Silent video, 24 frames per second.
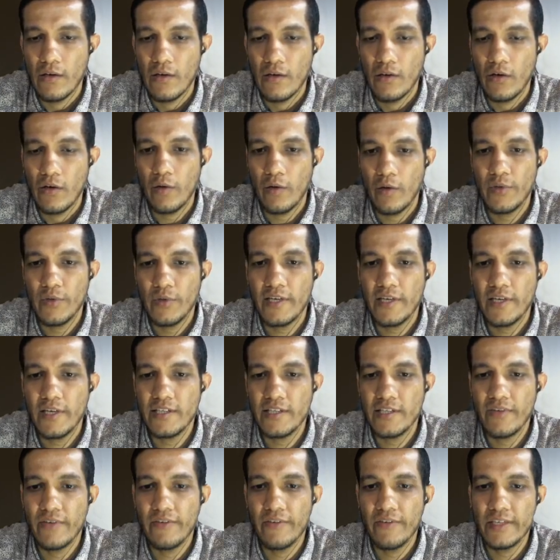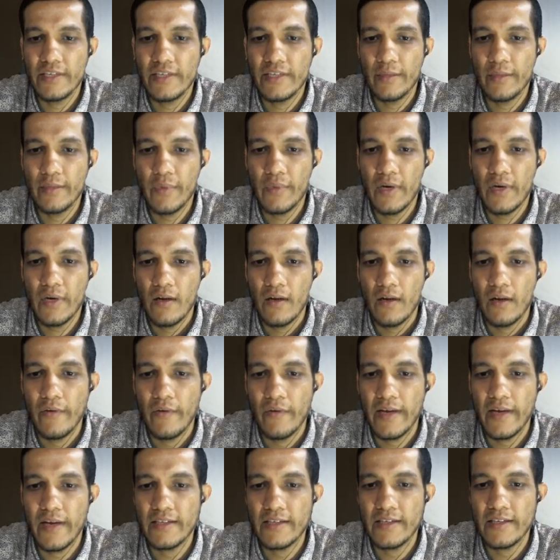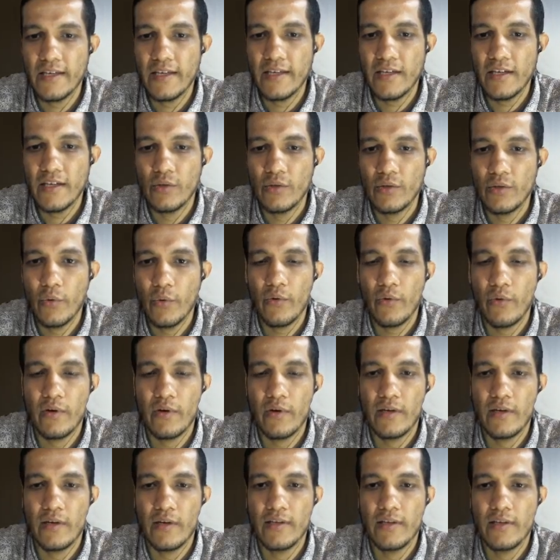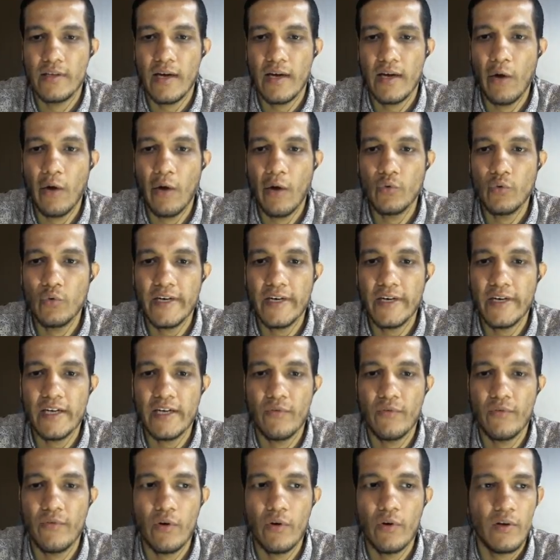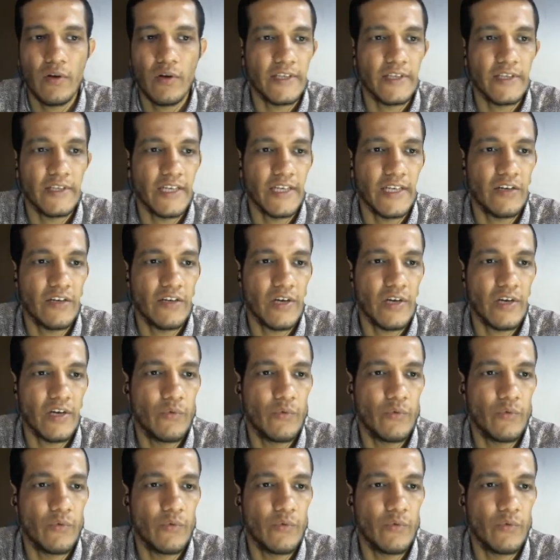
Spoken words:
Obviously, it is very, very simple. We can say, though the outer radial flow, the centrifugal